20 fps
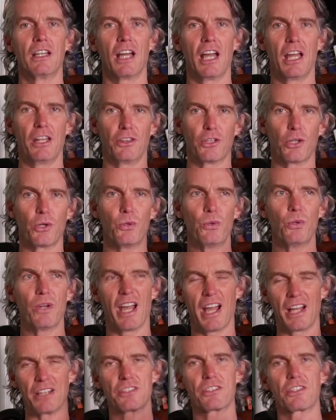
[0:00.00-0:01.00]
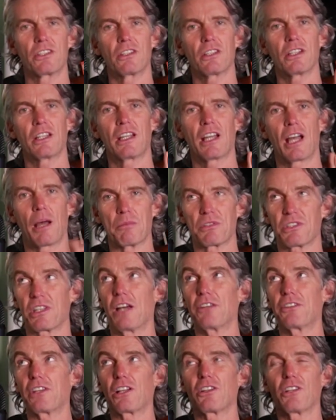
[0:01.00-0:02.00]
And now, instantly, I'm
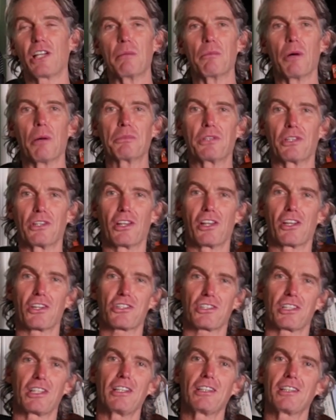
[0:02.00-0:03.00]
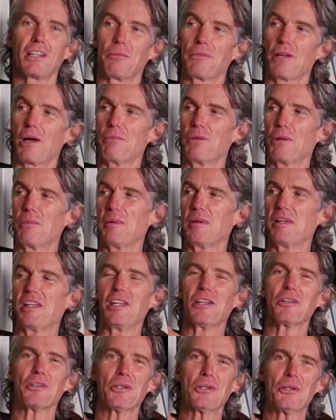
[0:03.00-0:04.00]
starting to climb up to the other side. I'm about
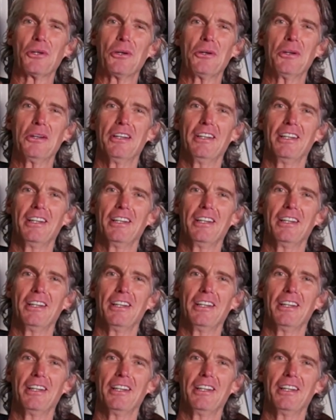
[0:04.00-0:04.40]
here now.